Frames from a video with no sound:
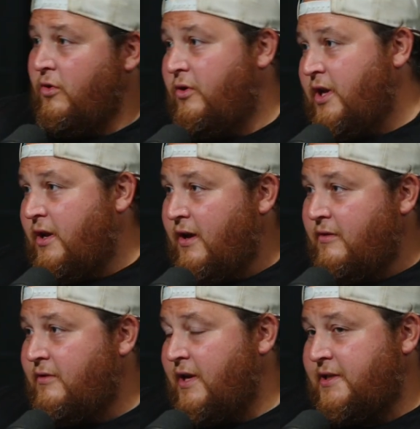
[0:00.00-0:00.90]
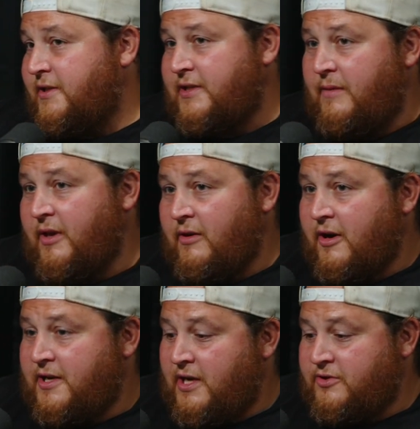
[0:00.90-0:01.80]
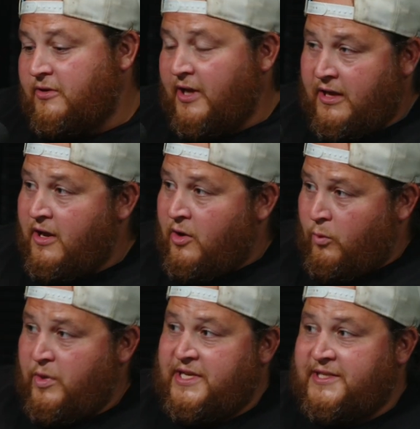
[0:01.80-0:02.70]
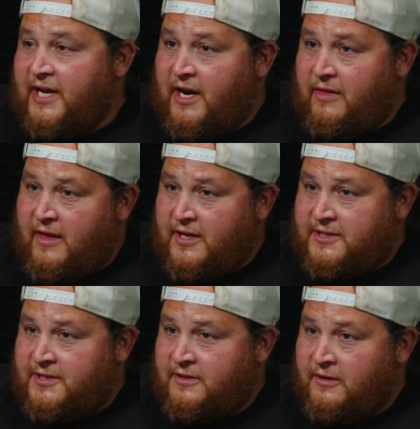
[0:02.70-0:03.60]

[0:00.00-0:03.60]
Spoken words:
do you know? And it's the same thing in architecture. Like we designed this.